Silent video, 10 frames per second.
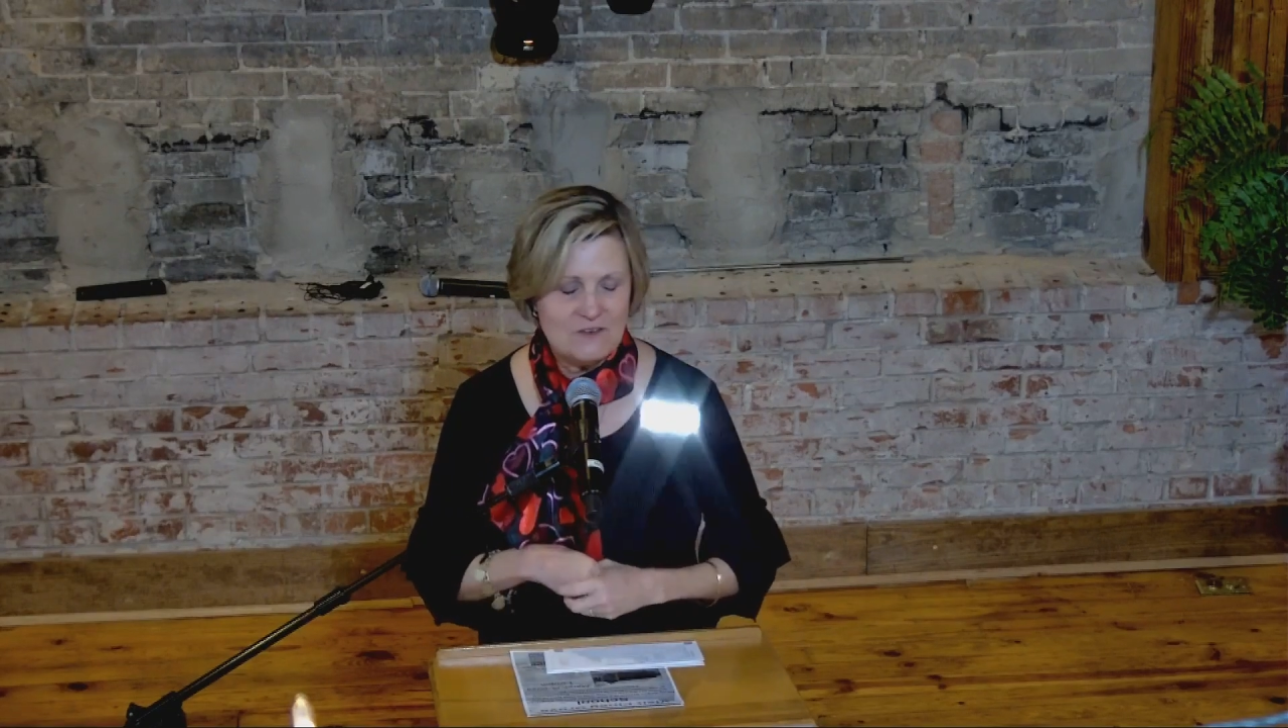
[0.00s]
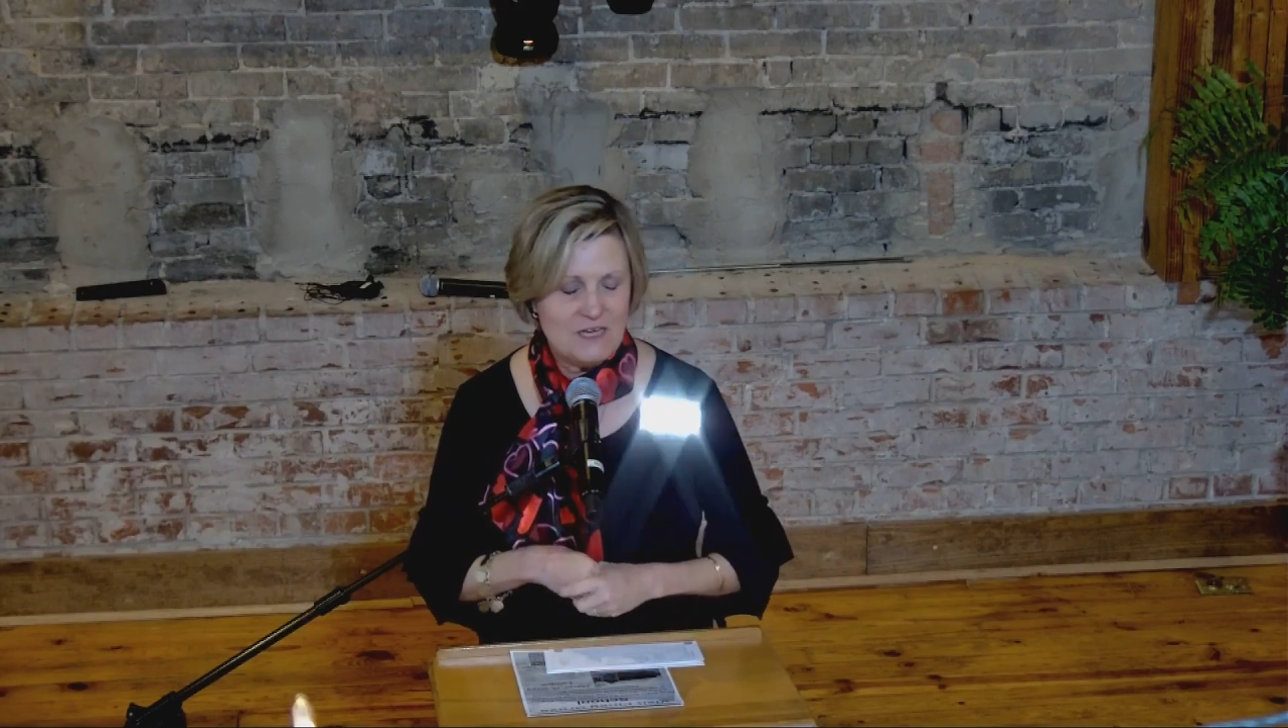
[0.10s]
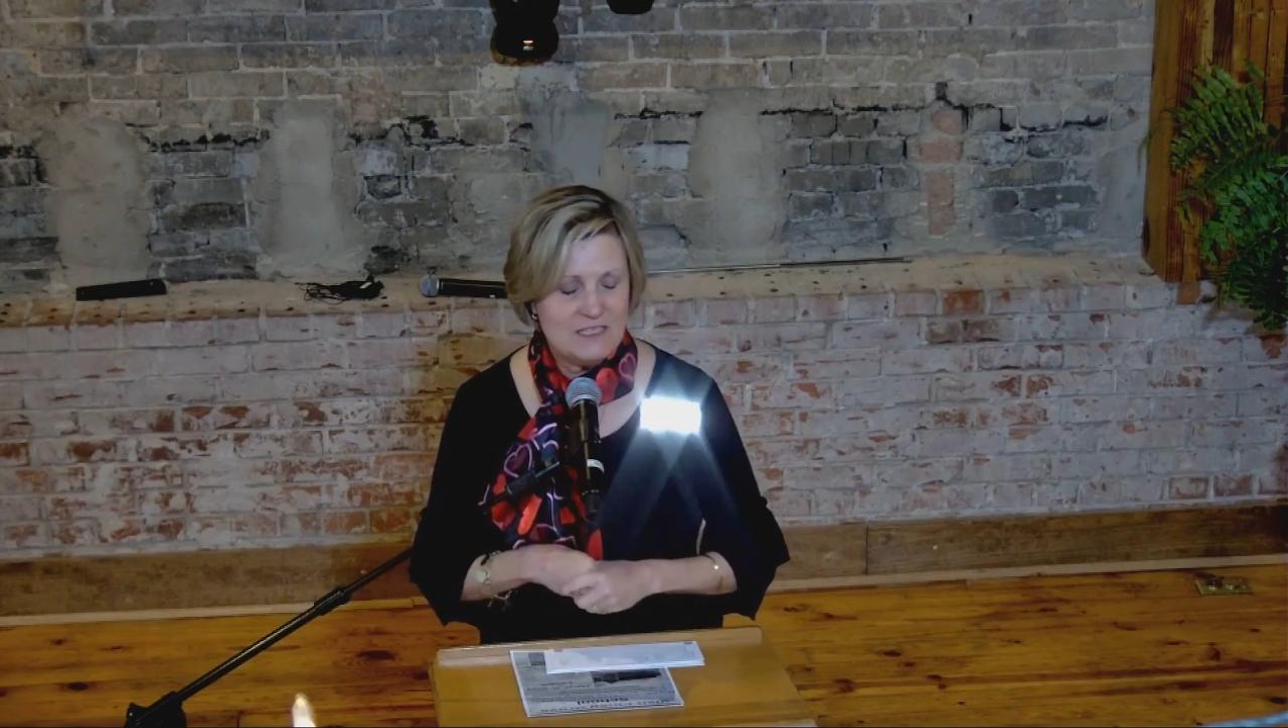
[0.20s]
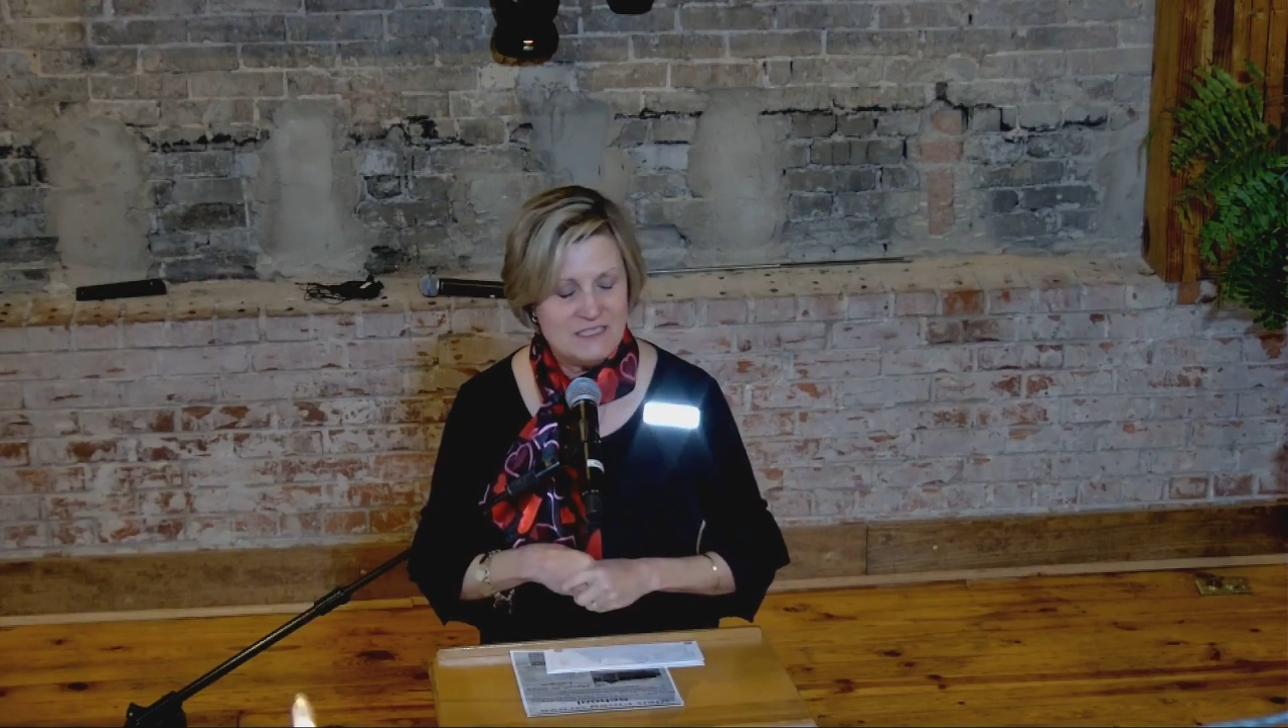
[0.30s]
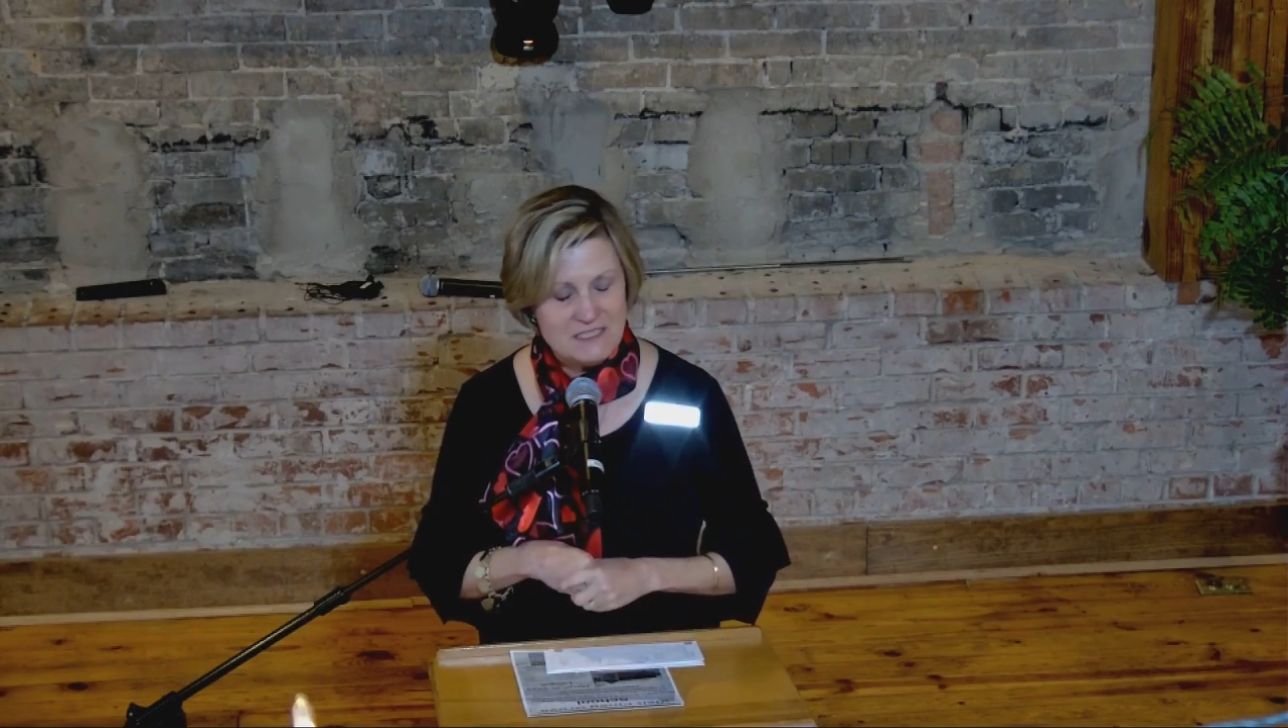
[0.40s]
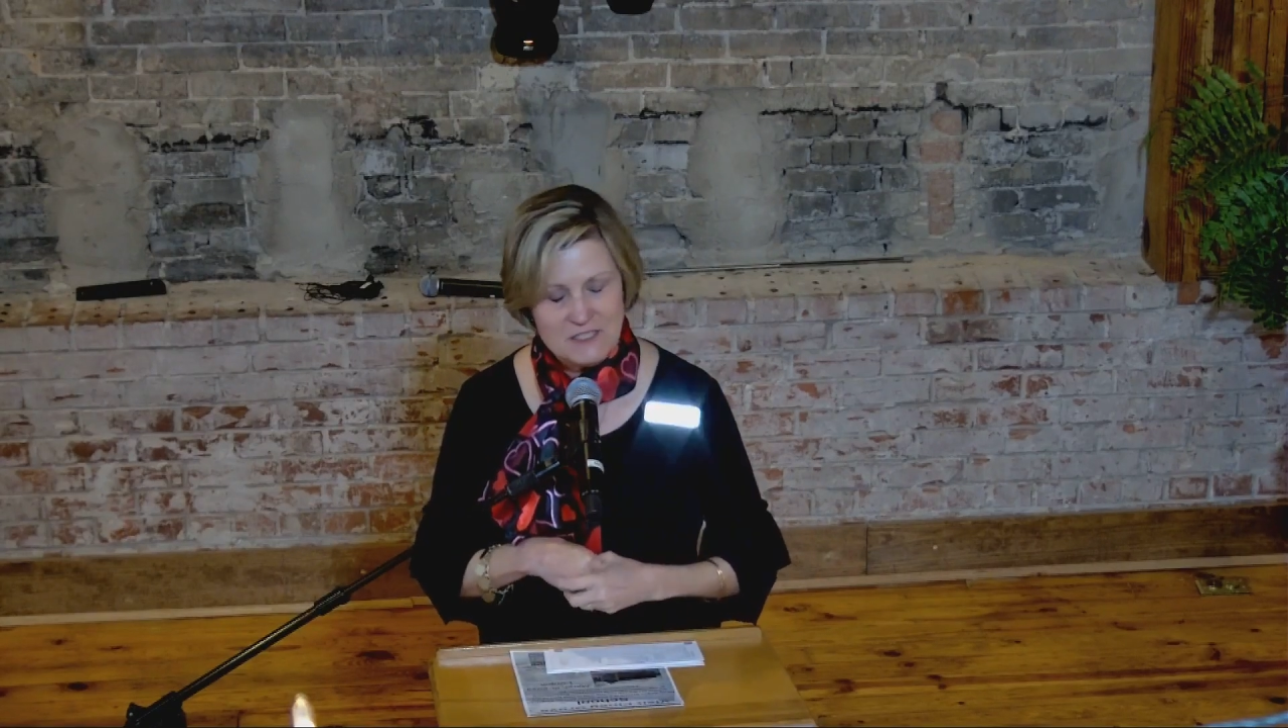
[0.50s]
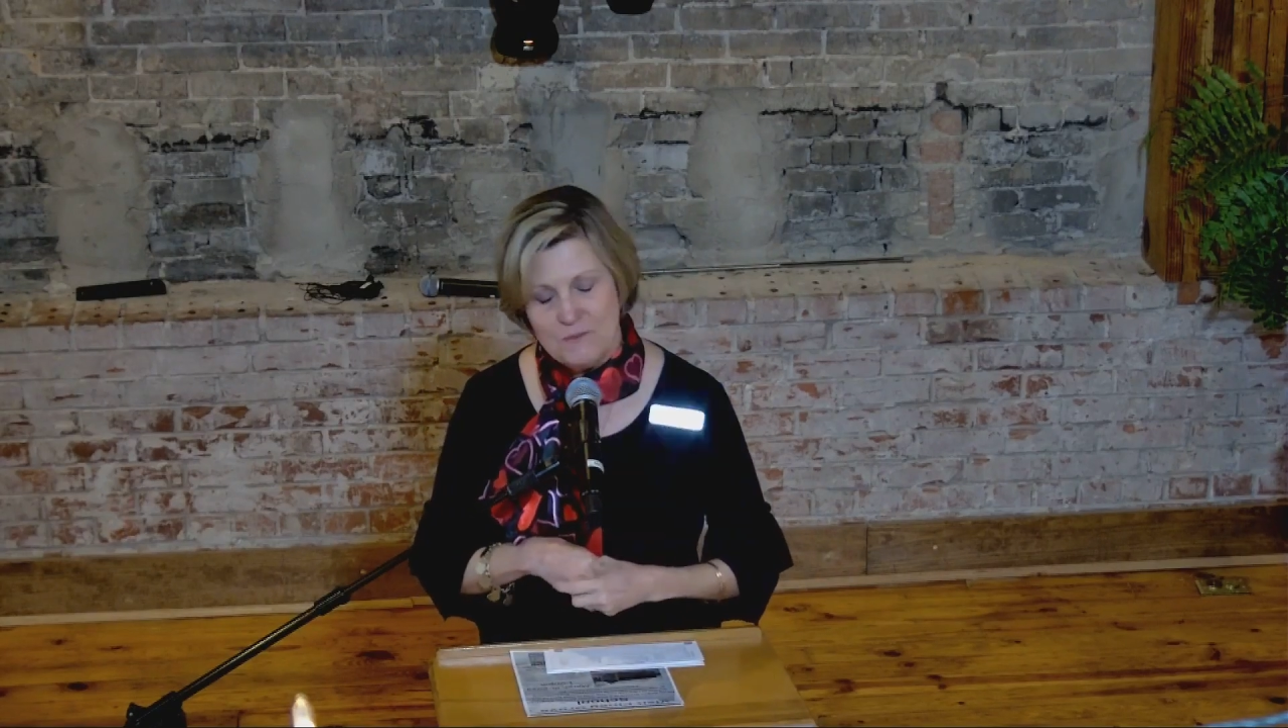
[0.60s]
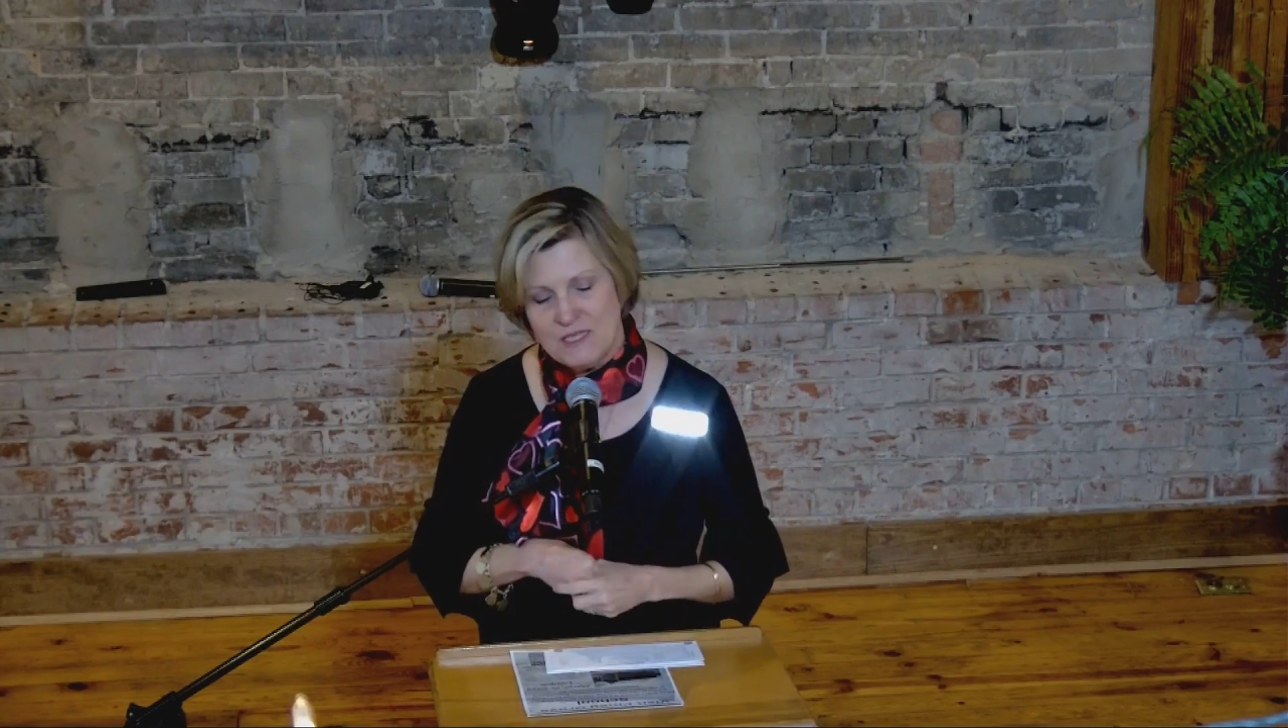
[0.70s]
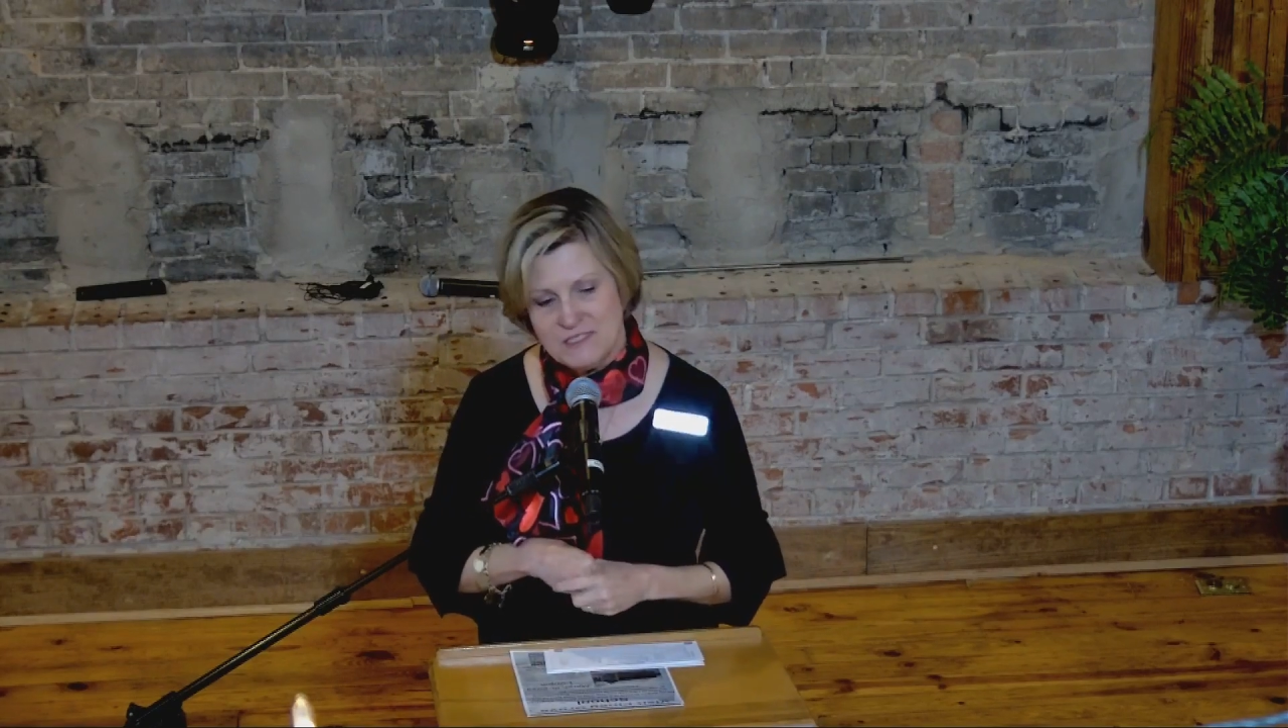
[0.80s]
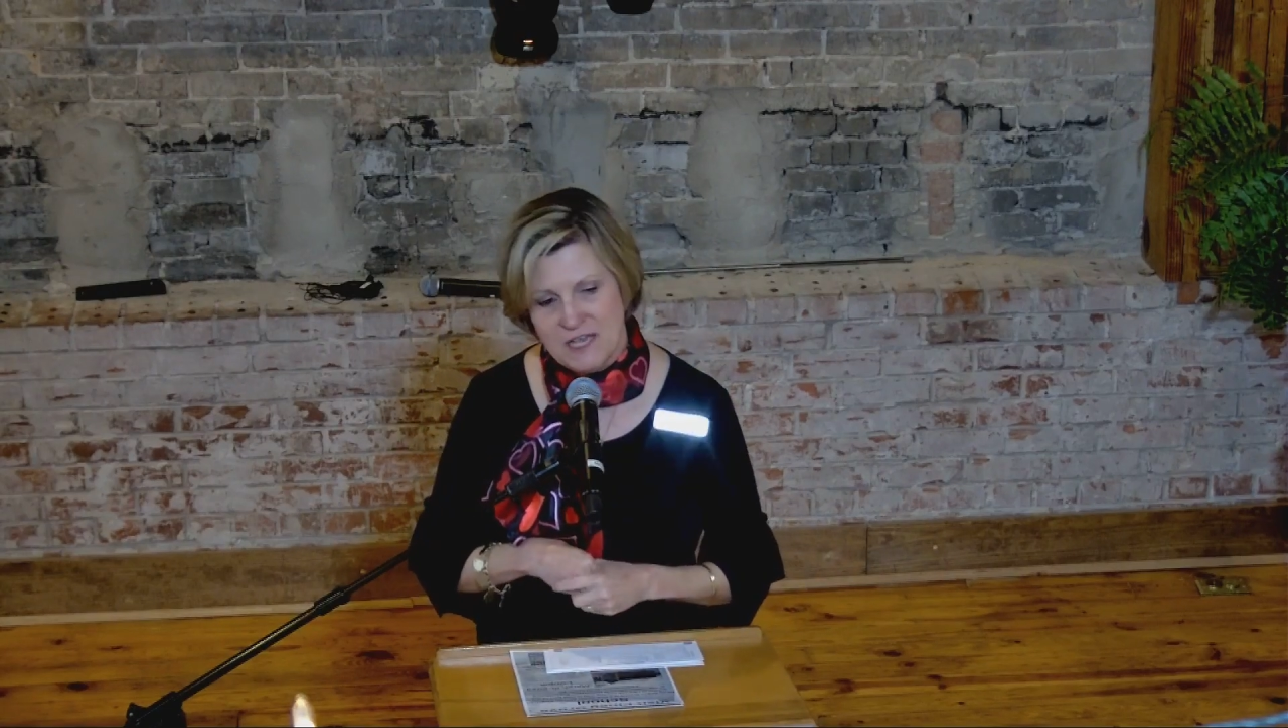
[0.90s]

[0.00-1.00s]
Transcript: it to myself,